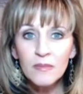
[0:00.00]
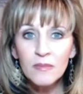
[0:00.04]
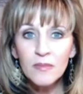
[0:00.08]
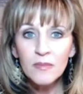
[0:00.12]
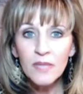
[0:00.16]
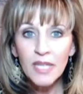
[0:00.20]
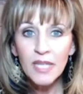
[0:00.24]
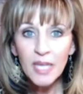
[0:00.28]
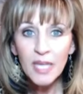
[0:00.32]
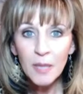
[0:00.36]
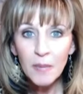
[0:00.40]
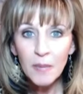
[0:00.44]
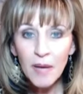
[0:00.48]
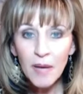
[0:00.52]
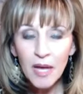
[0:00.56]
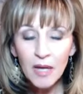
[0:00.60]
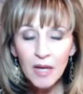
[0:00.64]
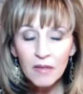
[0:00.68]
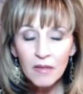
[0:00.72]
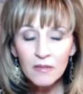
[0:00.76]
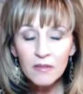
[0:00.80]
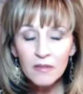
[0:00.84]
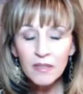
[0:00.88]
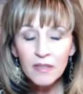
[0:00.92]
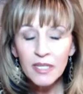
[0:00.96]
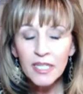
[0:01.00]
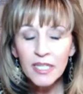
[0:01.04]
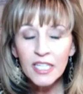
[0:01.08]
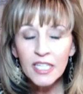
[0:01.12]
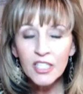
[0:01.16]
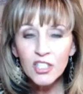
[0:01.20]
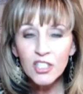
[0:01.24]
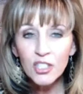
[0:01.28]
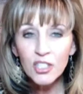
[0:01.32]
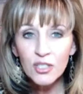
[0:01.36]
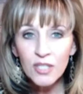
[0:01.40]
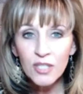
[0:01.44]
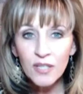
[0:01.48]
think about, get
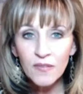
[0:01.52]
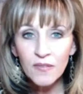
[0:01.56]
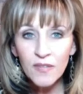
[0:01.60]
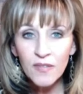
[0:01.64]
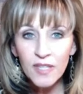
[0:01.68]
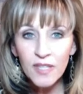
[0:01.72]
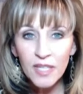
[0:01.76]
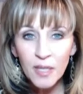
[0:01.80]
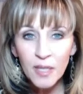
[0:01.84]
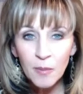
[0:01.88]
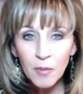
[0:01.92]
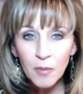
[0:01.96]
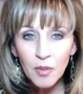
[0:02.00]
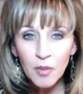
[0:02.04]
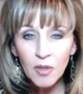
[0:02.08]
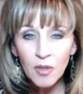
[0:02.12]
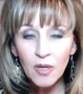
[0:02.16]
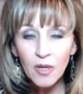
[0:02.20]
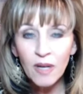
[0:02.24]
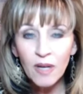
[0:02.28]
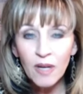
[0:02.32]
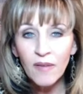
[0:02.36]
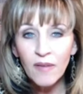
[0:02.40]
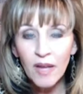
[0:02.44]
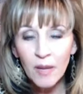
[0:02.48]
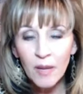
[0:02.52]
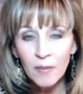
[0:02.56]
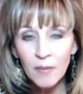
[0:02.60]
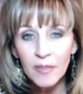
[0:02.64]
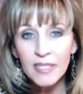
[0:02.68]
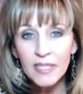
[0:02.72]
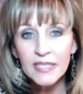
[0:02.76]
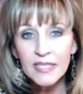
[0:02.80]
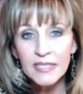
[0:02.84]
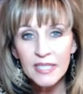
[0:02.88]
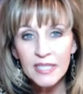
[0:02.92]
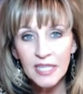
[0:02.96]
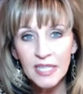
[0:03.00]
yourself a number of how many
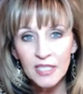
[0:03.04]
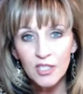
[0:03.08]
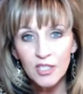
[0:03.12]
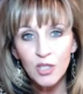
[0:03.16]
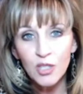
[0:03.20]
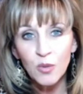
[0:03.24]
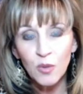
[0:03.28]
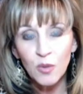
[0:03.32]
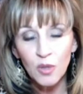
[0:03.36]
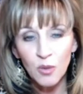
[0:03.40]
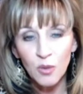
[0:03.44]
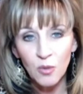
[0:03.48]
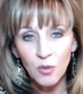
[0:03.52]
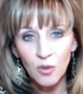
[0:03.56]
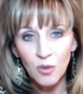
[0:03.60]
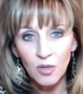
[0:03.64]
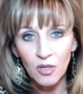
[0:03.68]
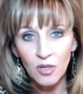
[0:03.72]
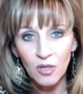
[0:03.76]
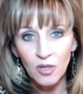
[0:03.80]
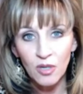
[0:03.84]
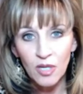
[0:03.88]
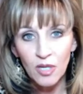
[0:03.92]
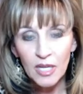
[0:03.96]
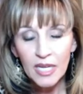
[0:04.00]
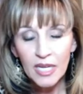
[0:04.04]
sets you want to order.